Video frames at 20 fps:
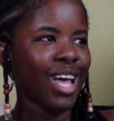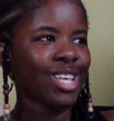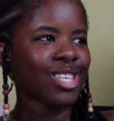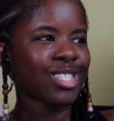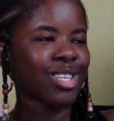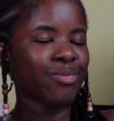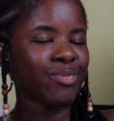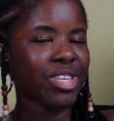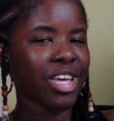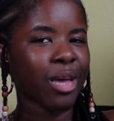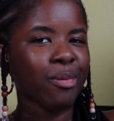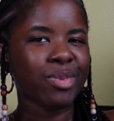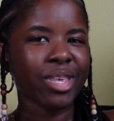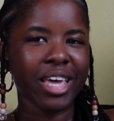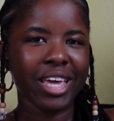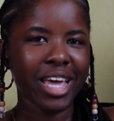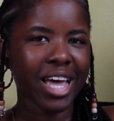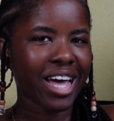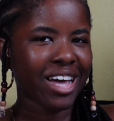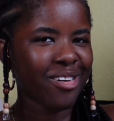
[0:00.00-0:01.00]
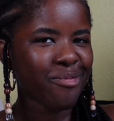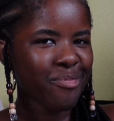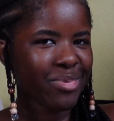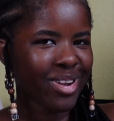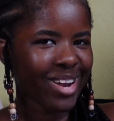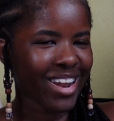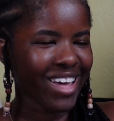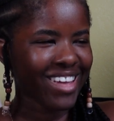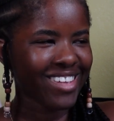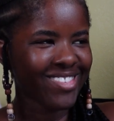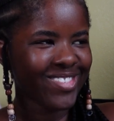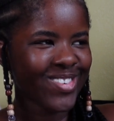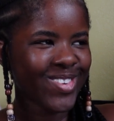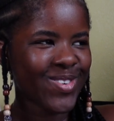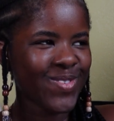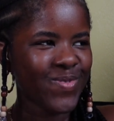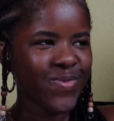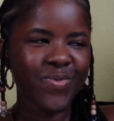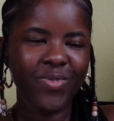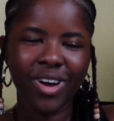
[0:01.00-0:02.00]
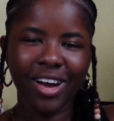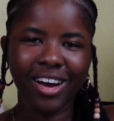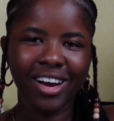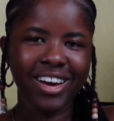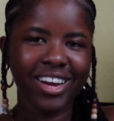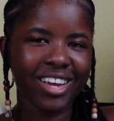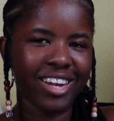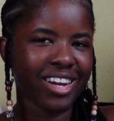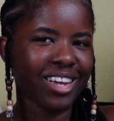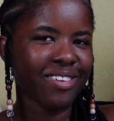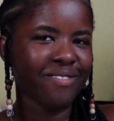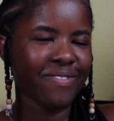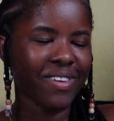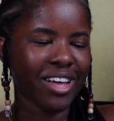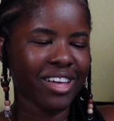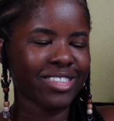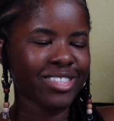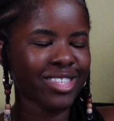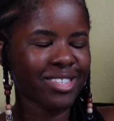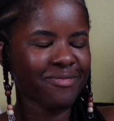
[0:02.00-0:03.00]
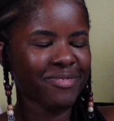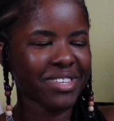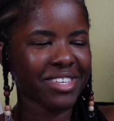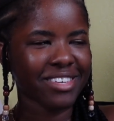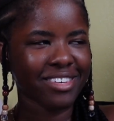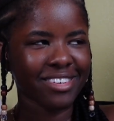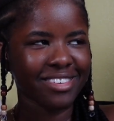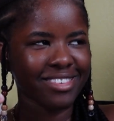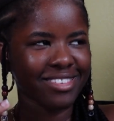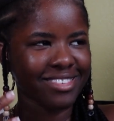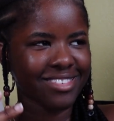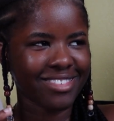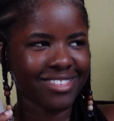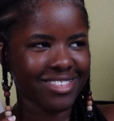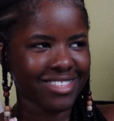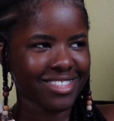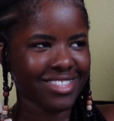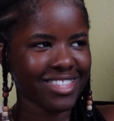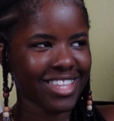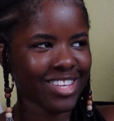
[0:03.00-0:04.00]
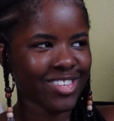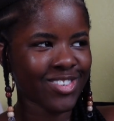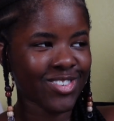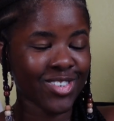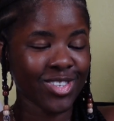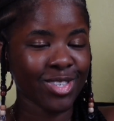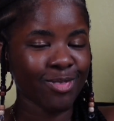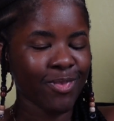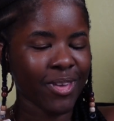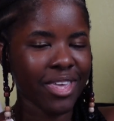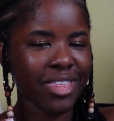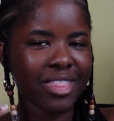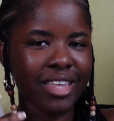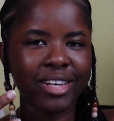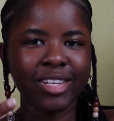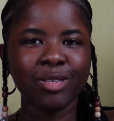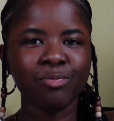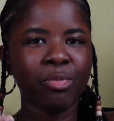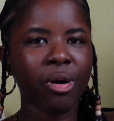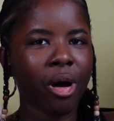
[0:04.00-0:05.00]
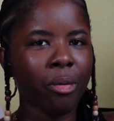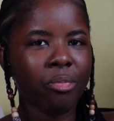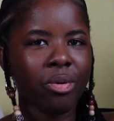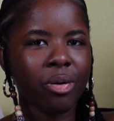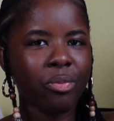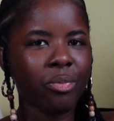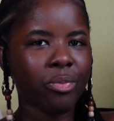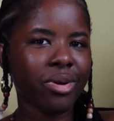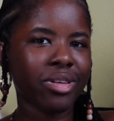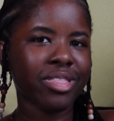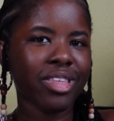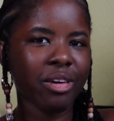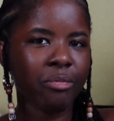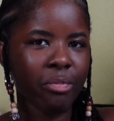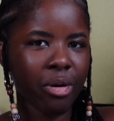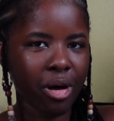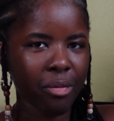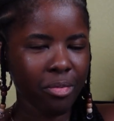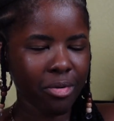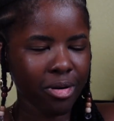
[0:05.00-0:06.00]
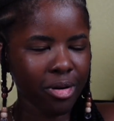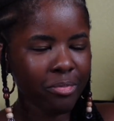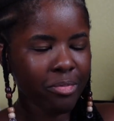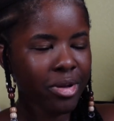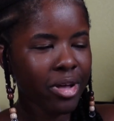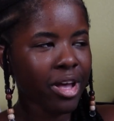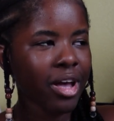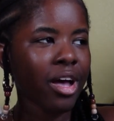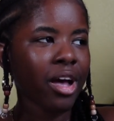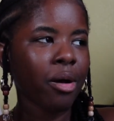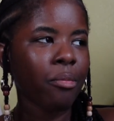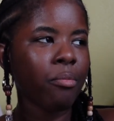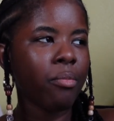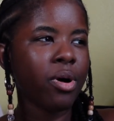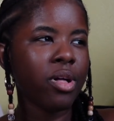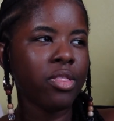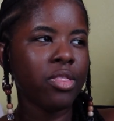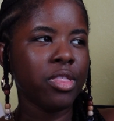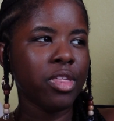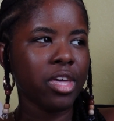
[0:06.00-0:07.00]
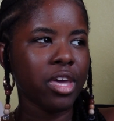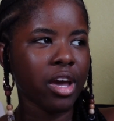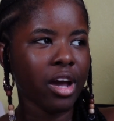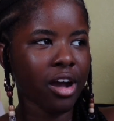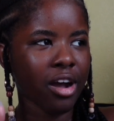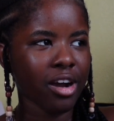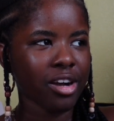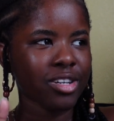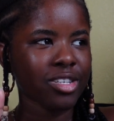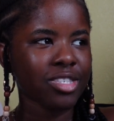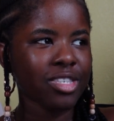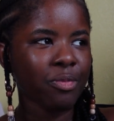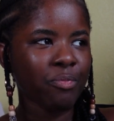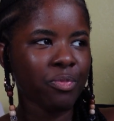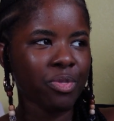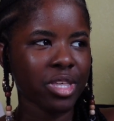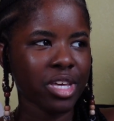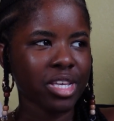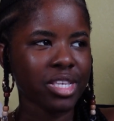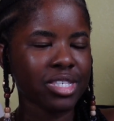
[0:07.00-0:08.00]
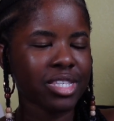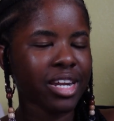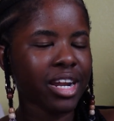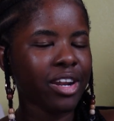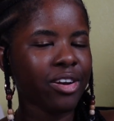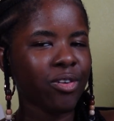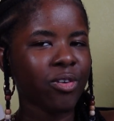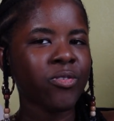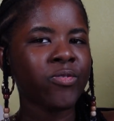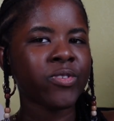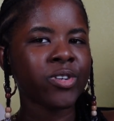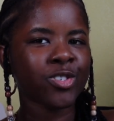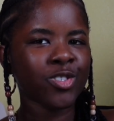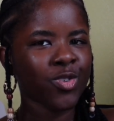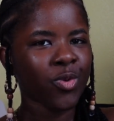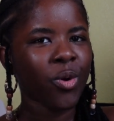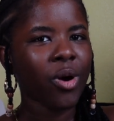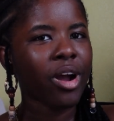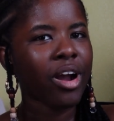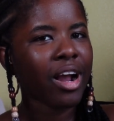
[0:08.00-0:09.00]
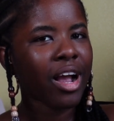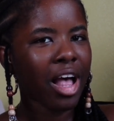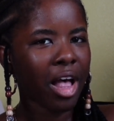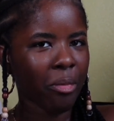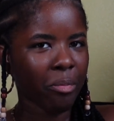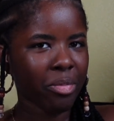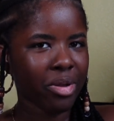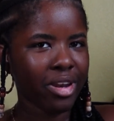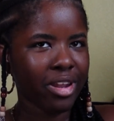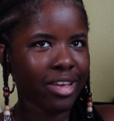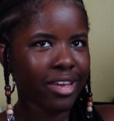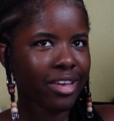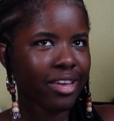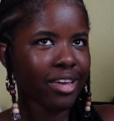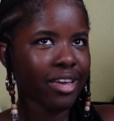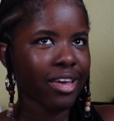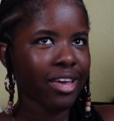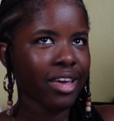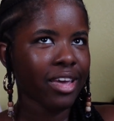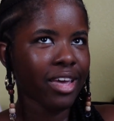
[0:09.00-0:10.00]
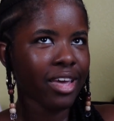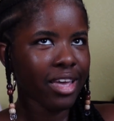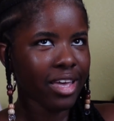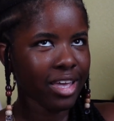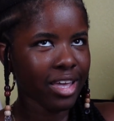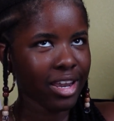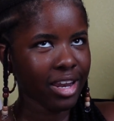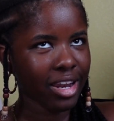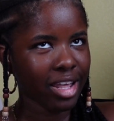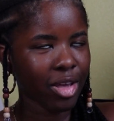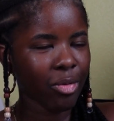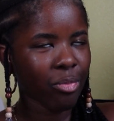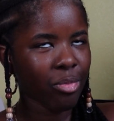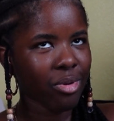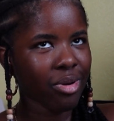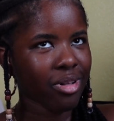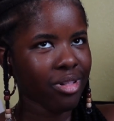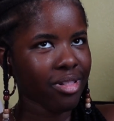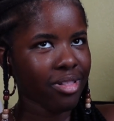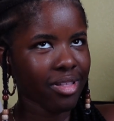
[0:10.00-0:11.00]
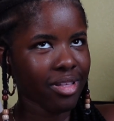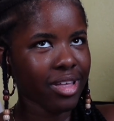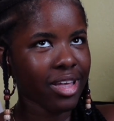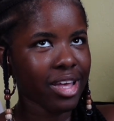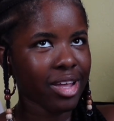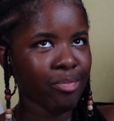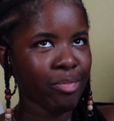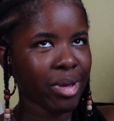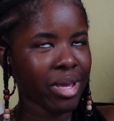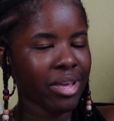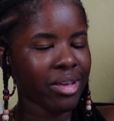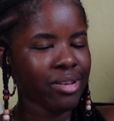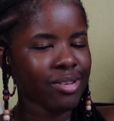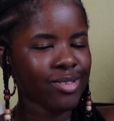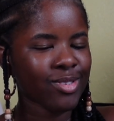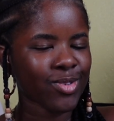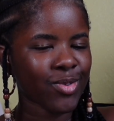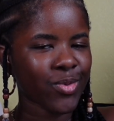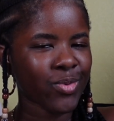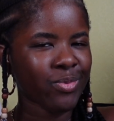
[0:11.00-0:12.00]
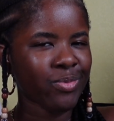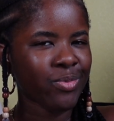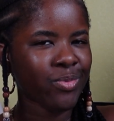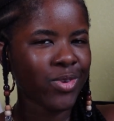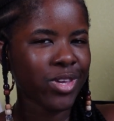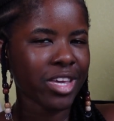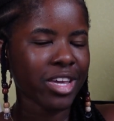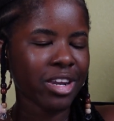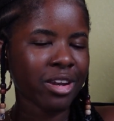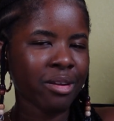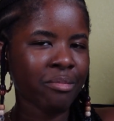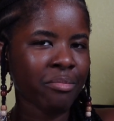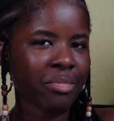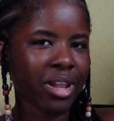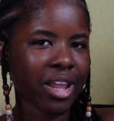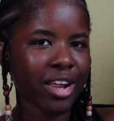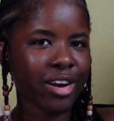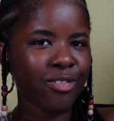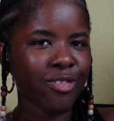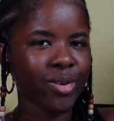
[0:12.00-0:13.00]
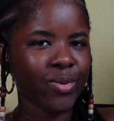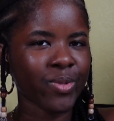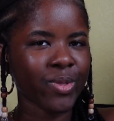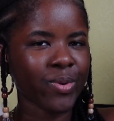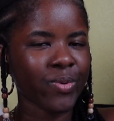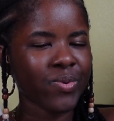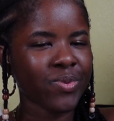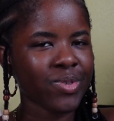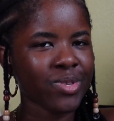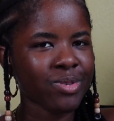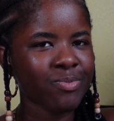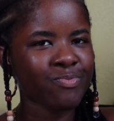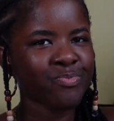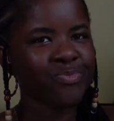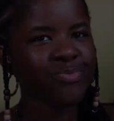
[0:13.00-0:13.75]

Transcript: Sometimes I can't plan too far in advance because that's just me. Things pop up when they pop up. But there are some things that I know for sure are happening in April and May, so we can plan around those.